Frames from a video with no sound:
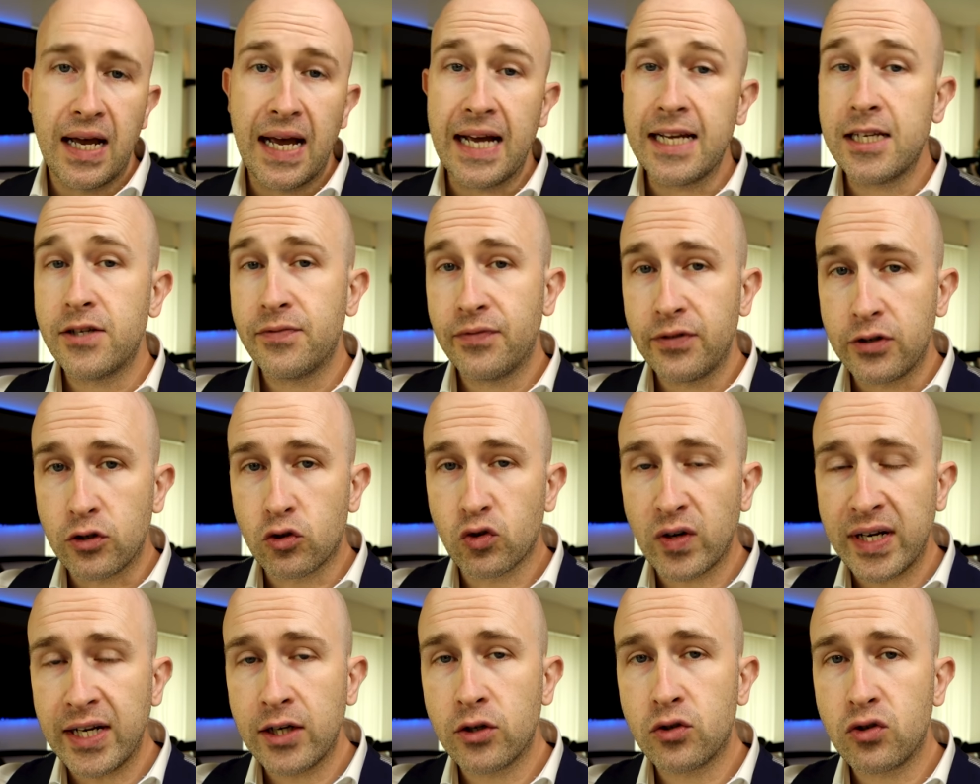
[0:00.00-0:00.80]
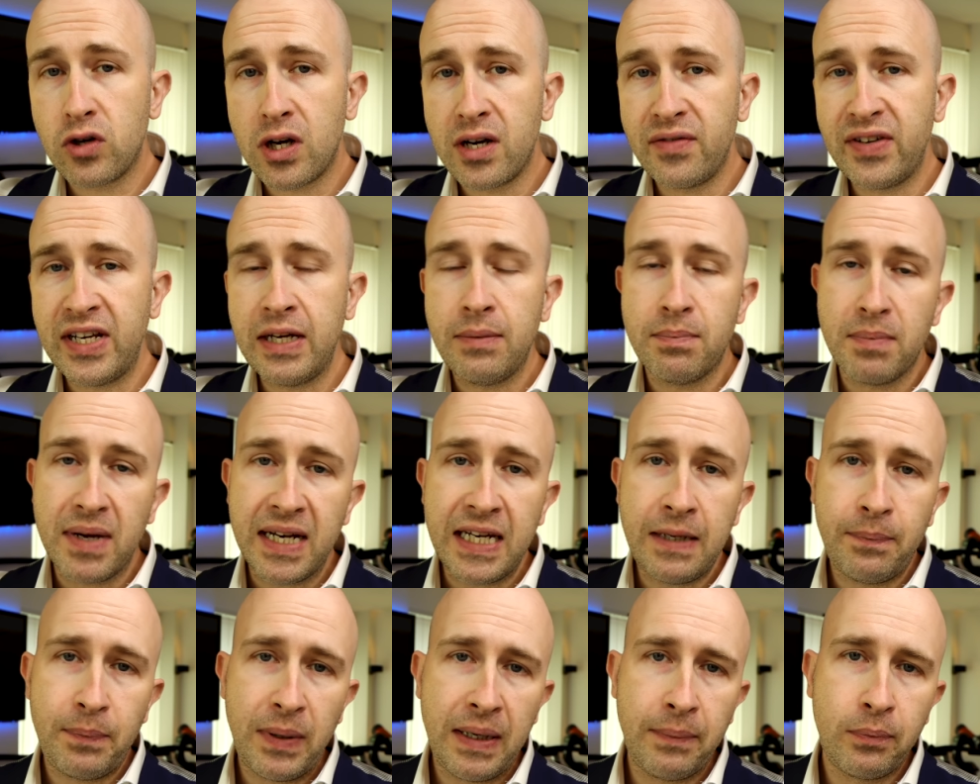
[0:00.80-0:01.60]
As for drink driving,
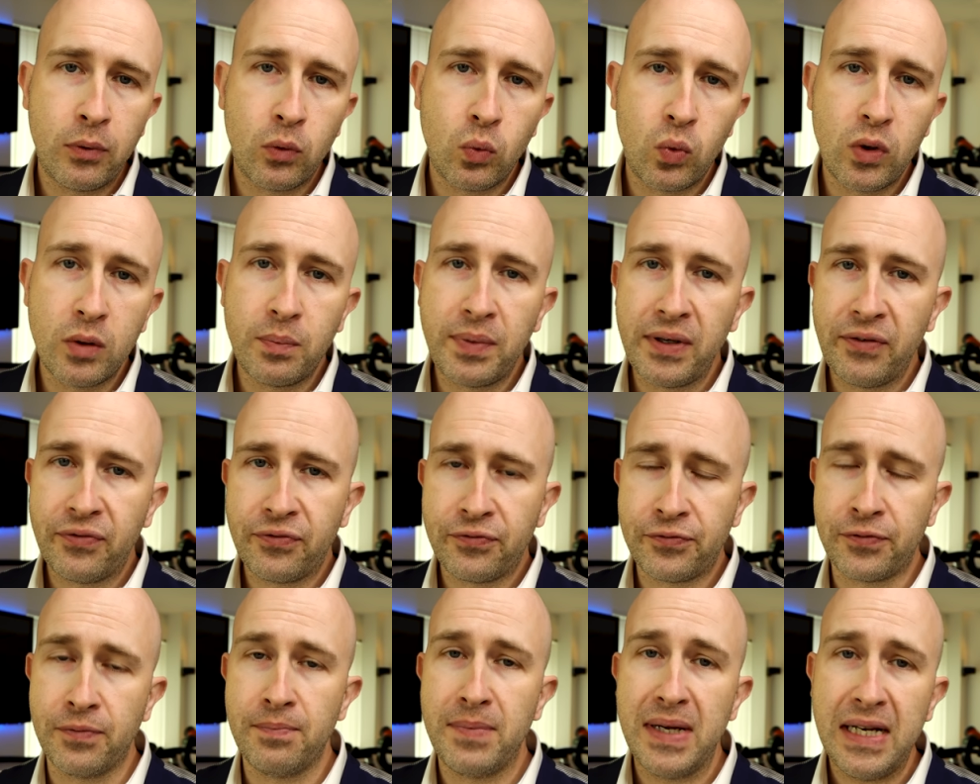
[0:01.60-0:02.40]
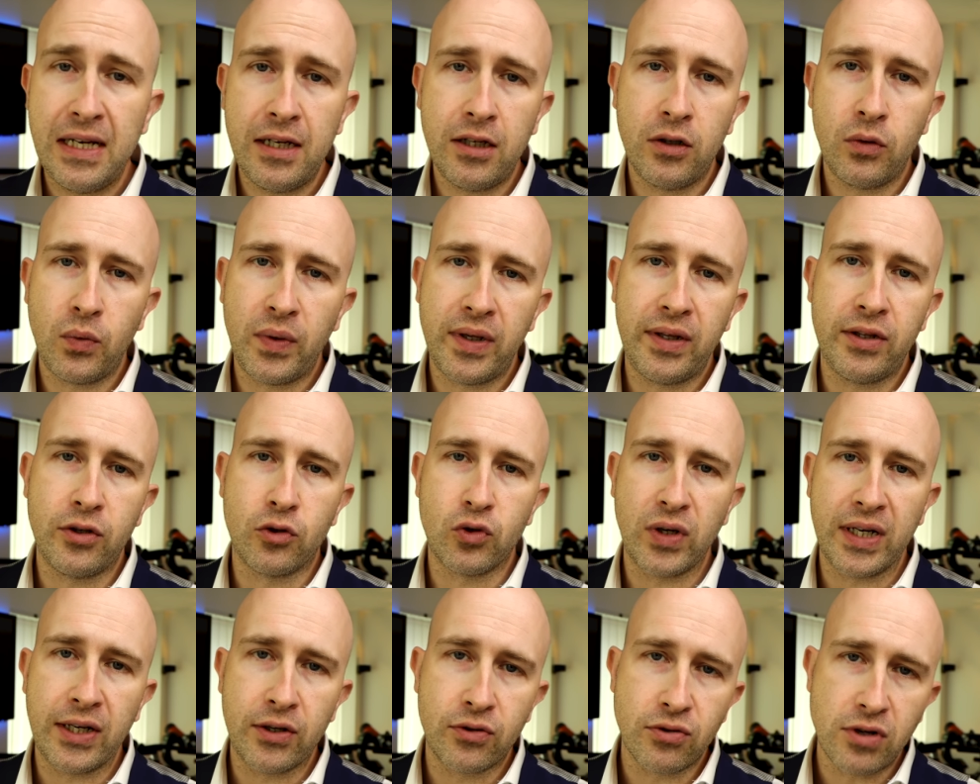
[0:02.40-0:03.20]
many people will be familiar with
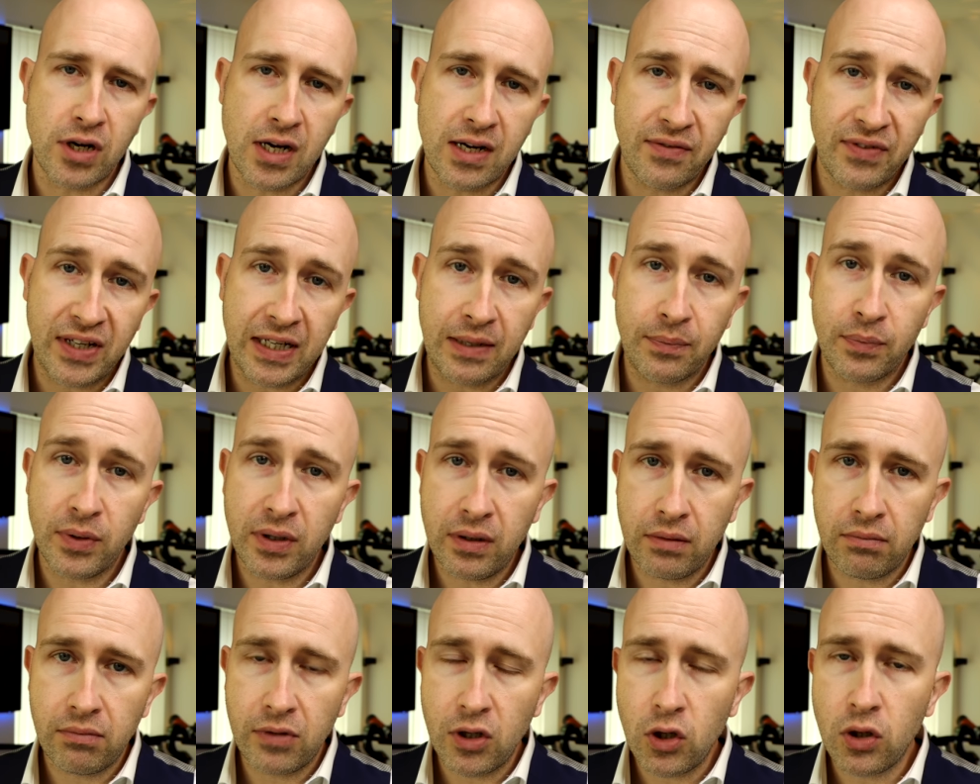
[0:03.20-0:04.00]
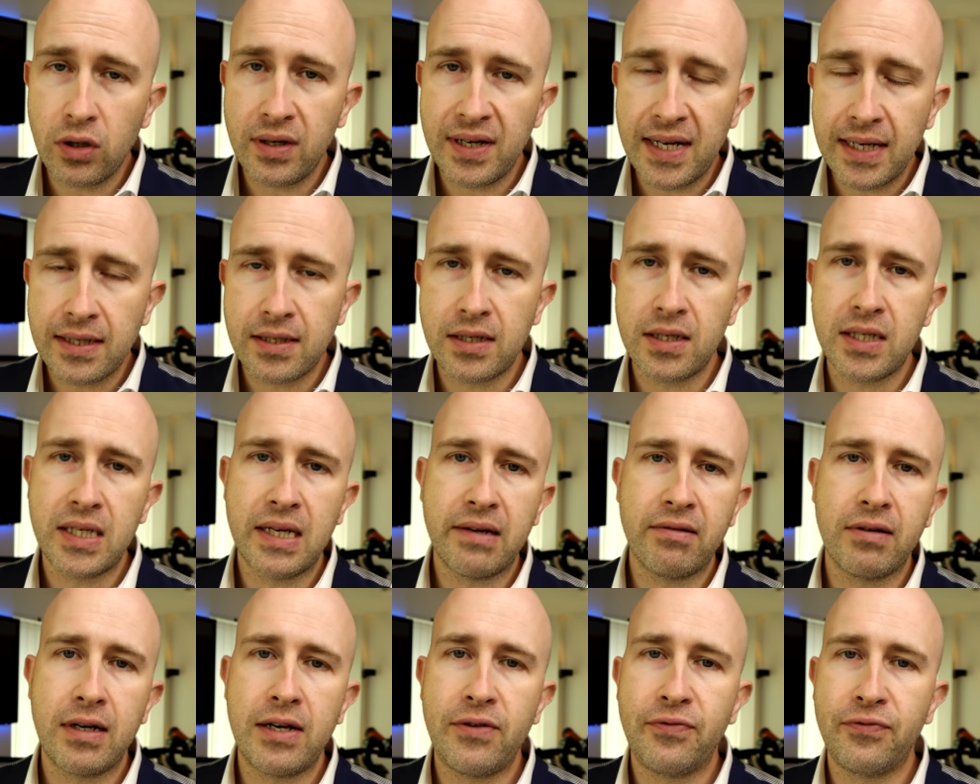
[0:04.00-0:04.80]
drink driving, but not
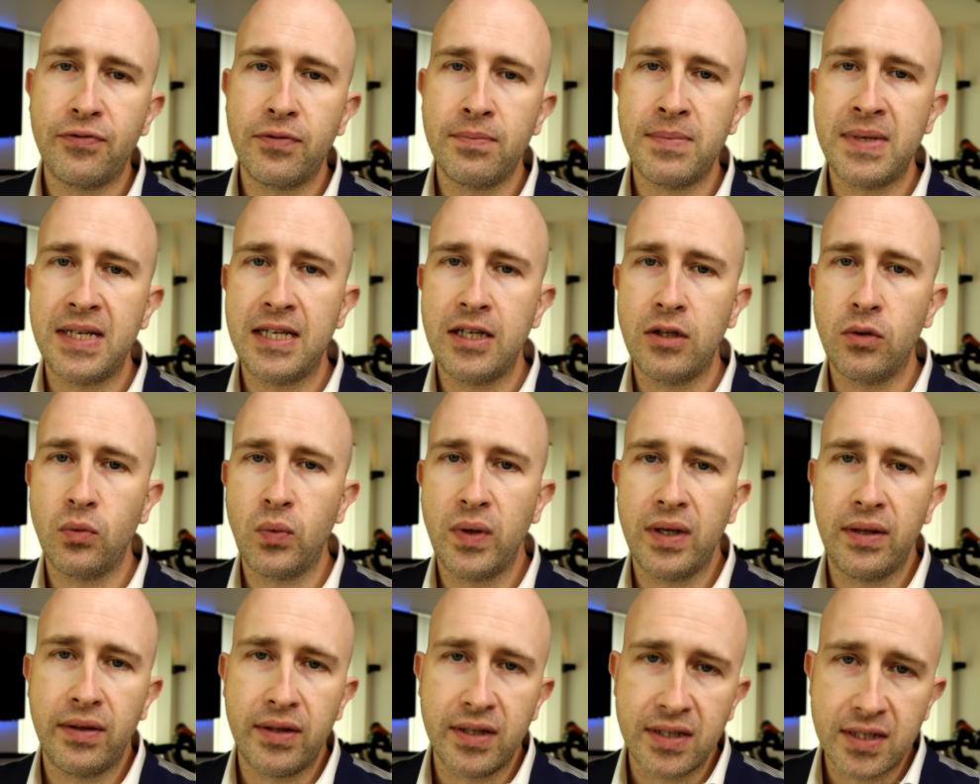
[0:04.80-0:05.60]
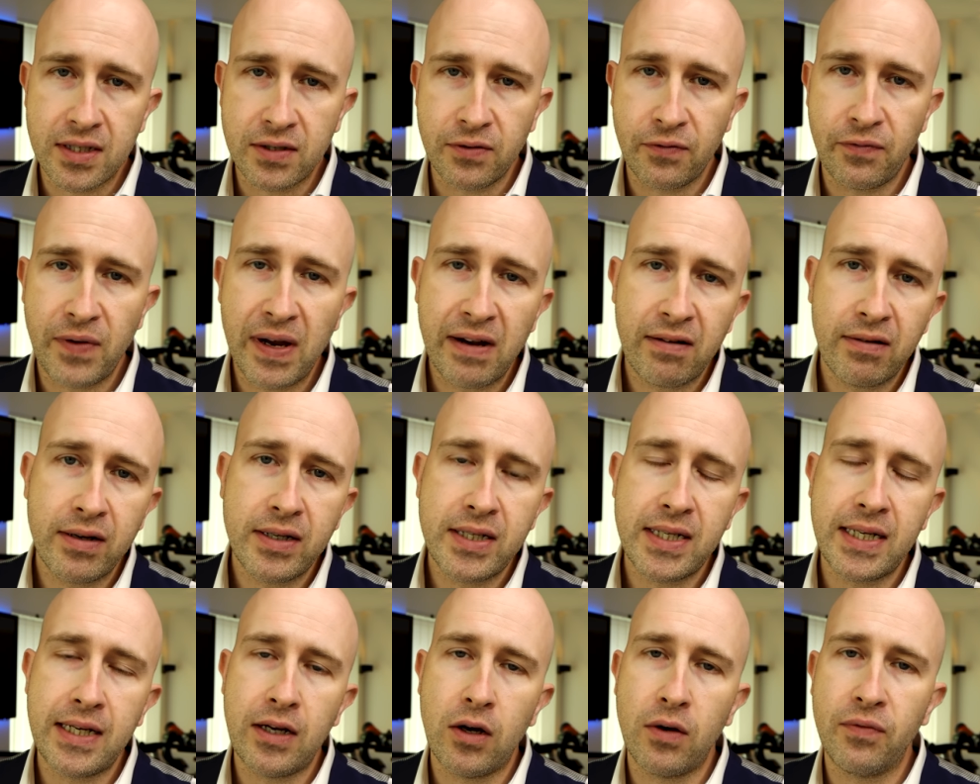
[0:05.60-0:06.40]
necessarily familiar with the
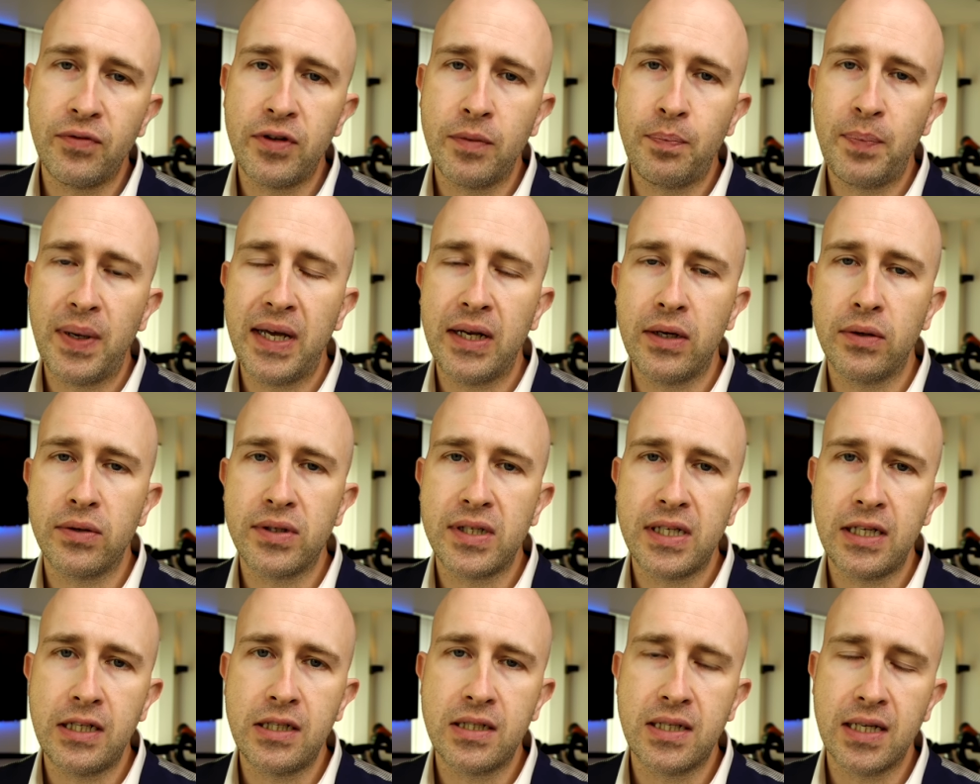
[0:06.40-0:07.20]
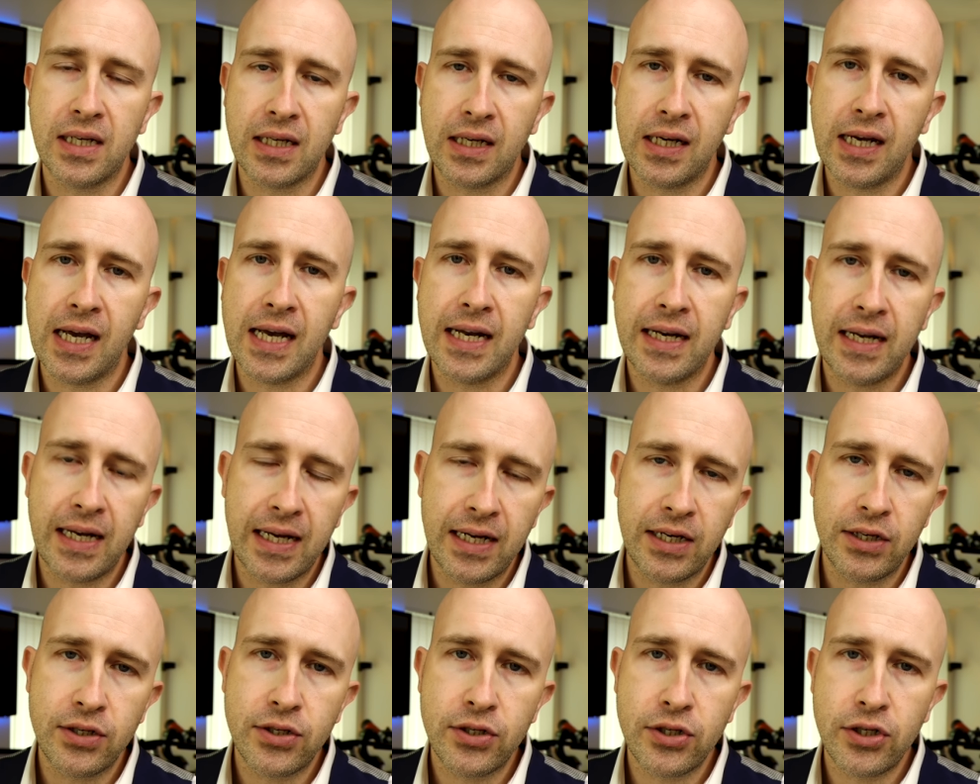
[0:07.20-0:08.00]
severity of the penalties that can
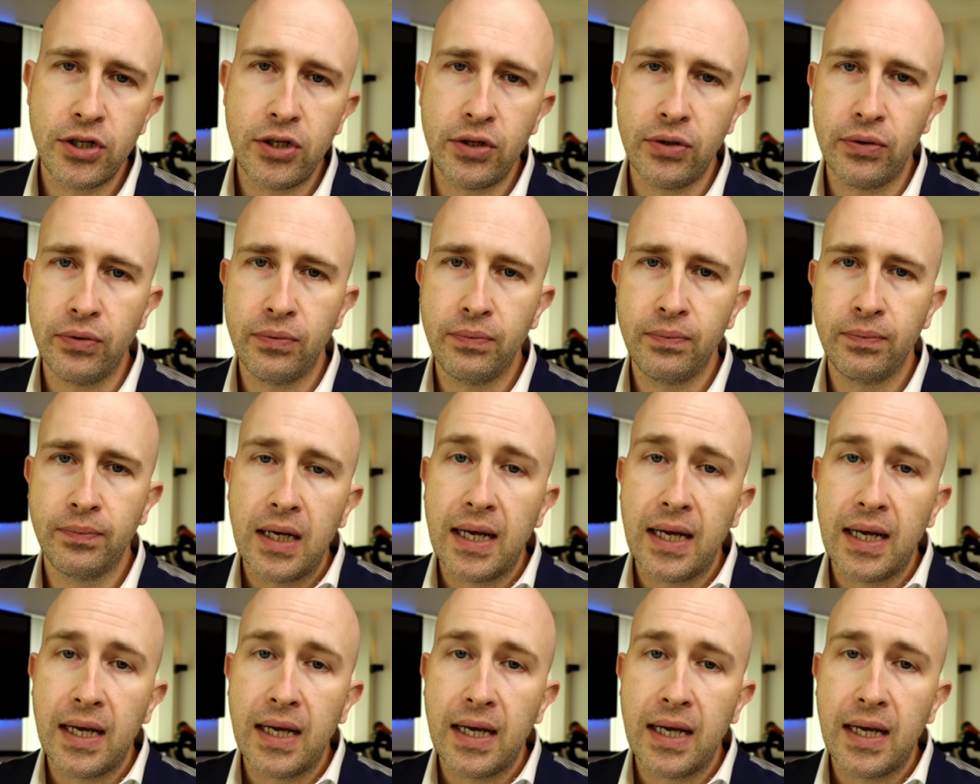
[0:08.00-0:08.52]
ensue.